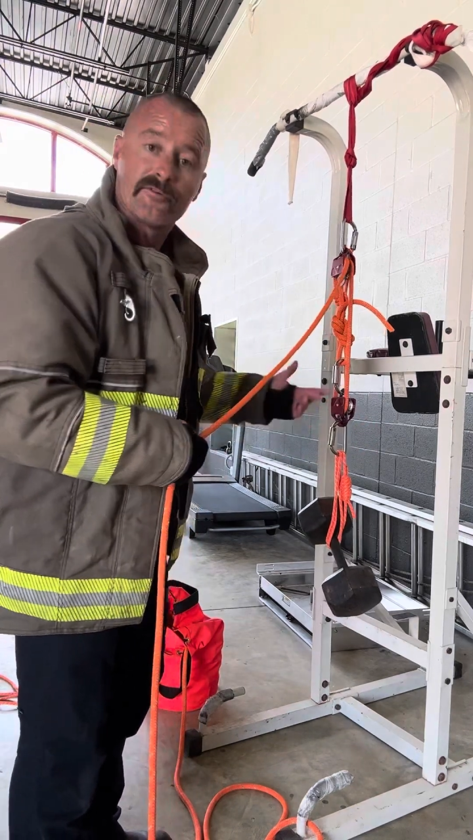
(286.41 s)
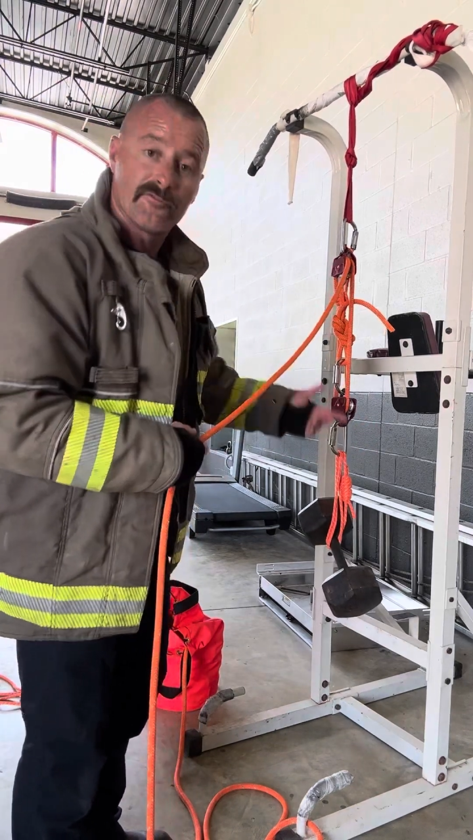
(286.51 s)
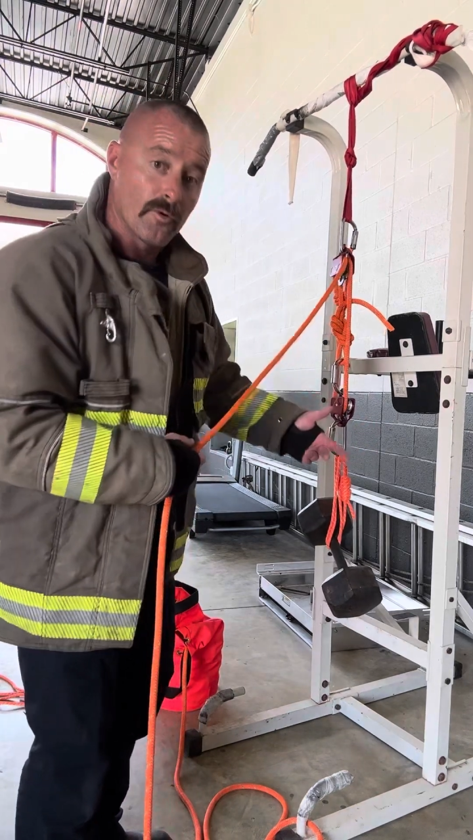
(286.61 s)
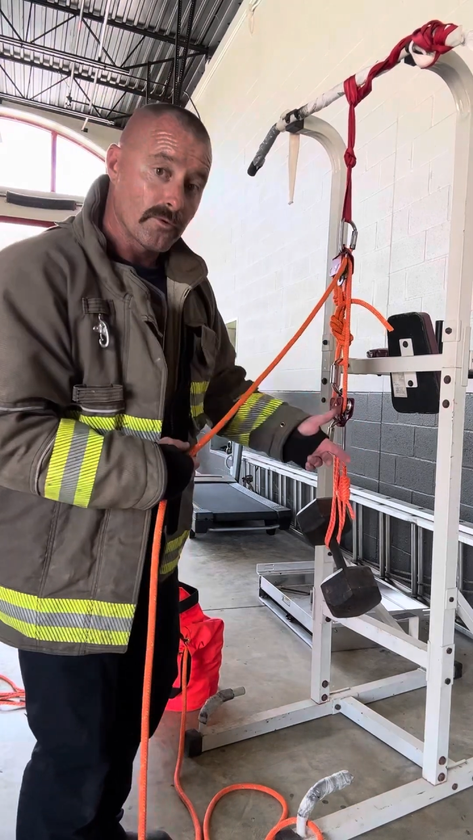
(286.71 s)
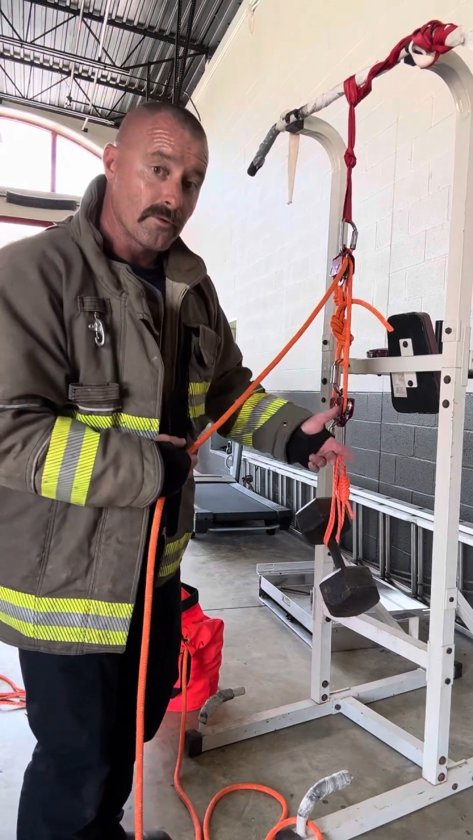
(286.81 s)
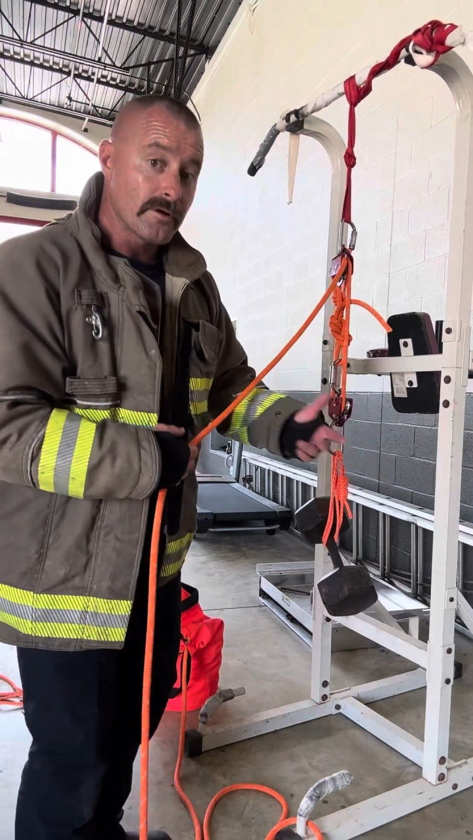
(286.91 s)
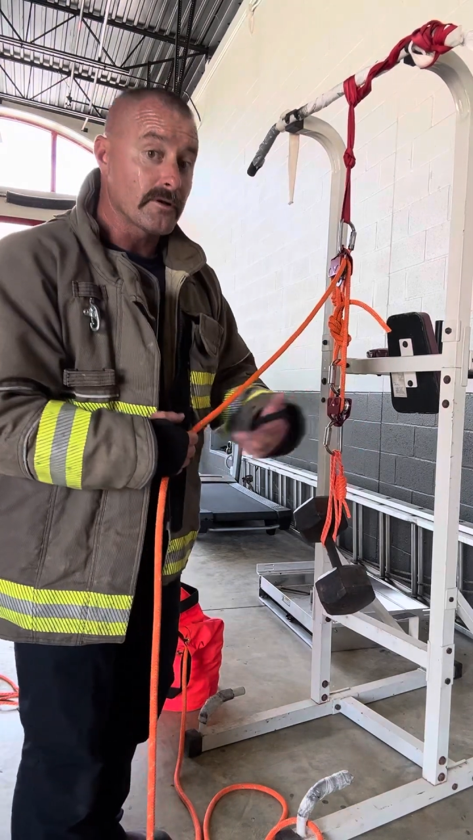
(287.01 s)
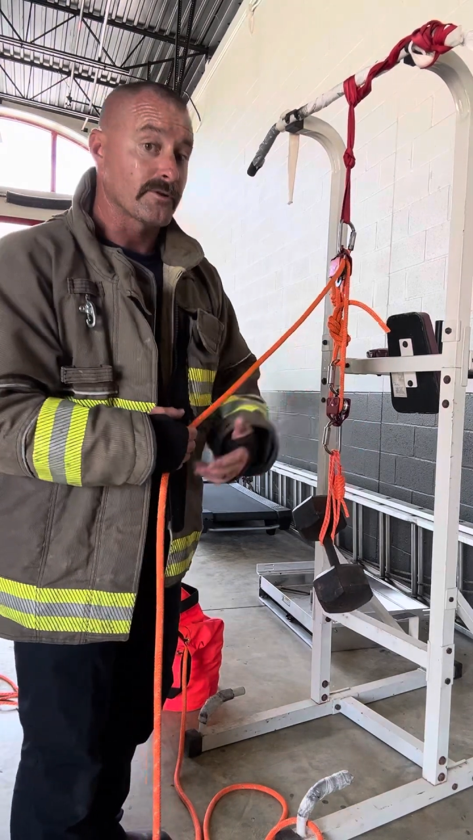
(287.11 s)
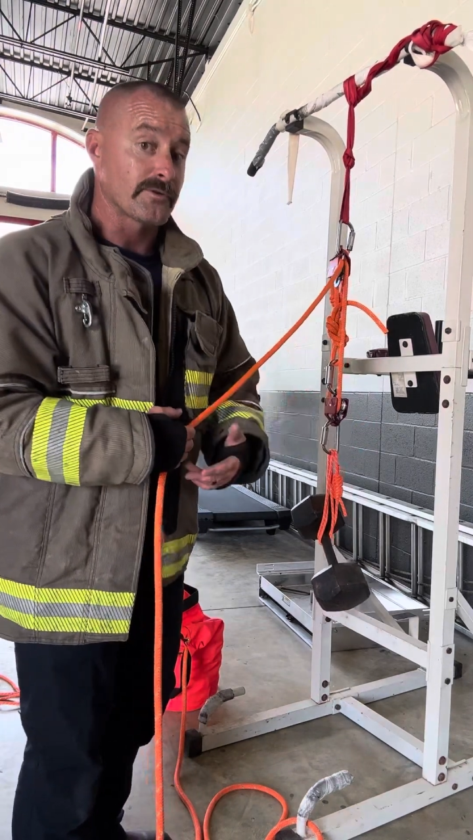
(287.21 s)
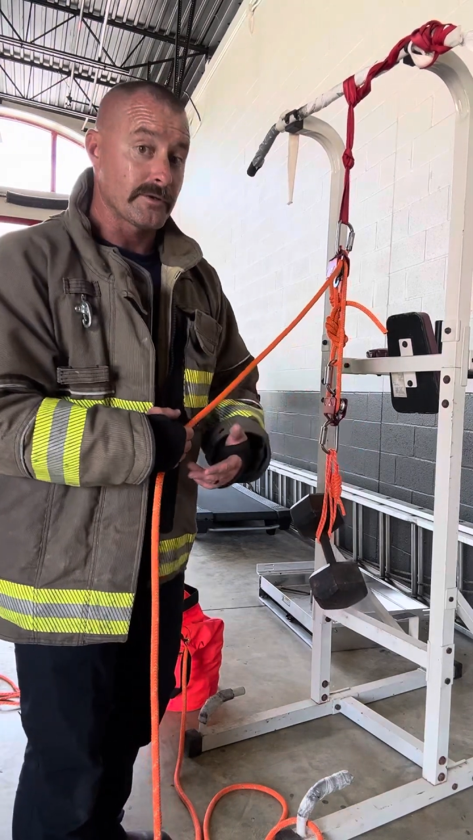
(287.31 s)
the four to one
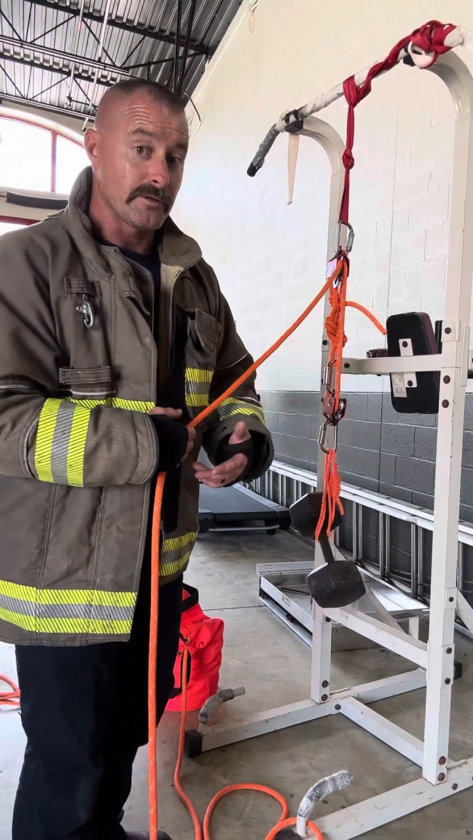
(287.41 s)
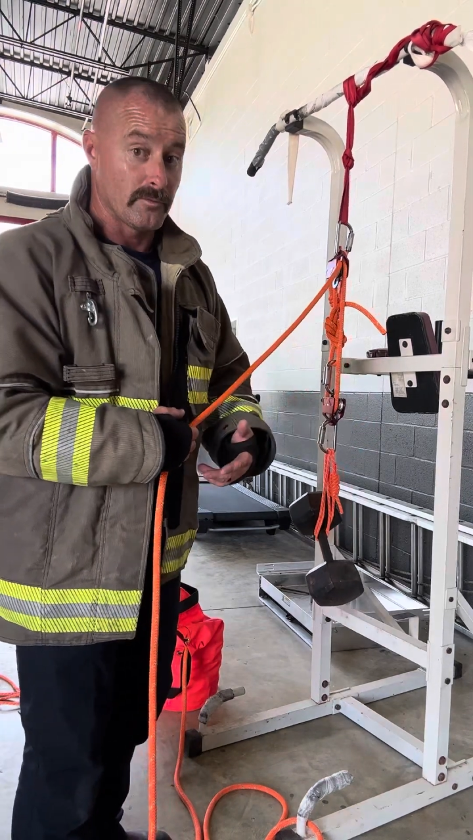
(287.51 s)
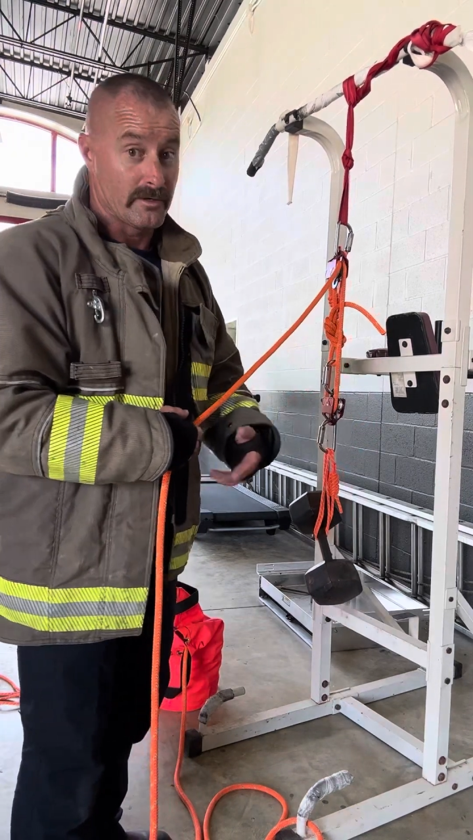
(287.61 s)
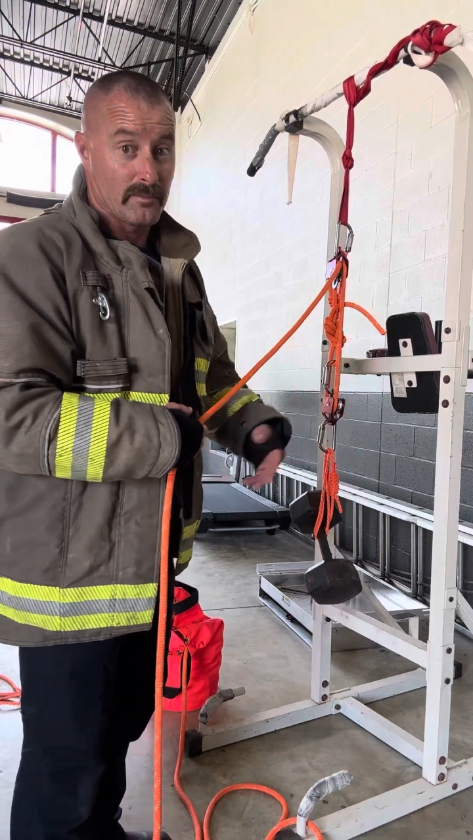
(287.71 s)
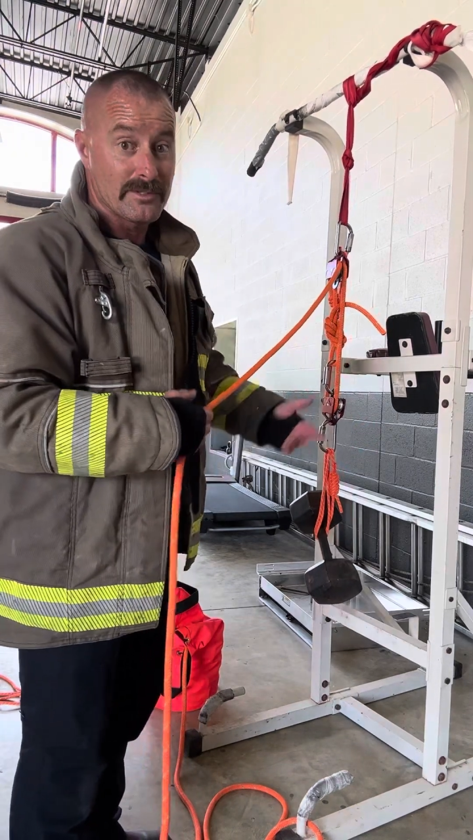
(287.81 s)
or the three to one,